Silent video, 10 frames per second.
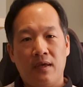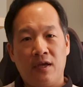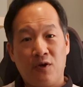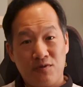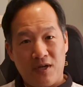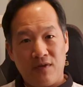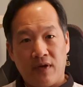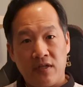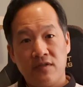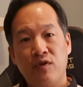here's my
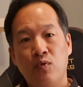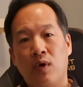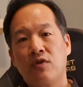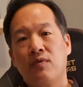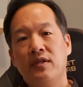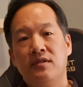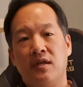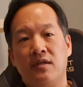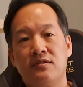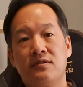advice. If you want great
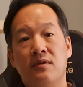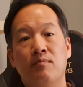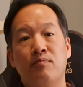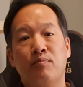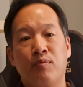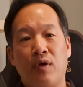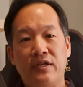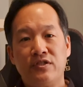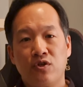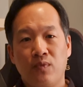tenants,
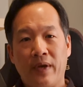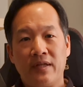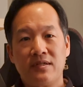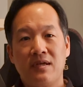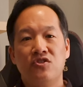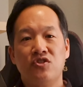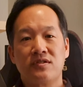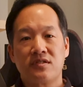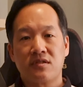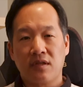price your rent
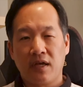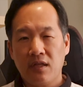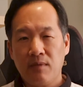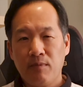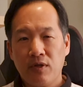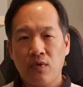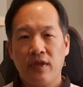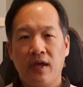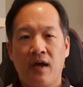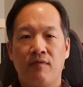just slightly below
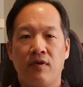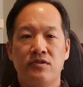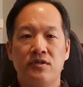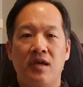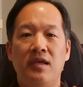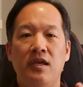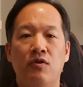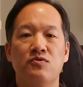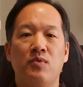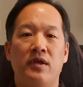the average. And
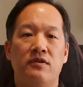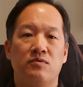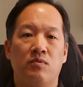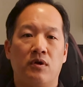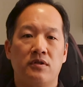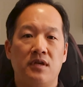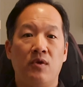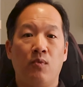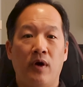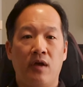here's why this works
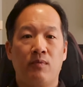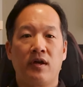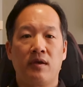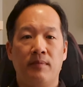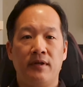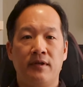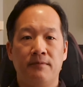and why I recommend it.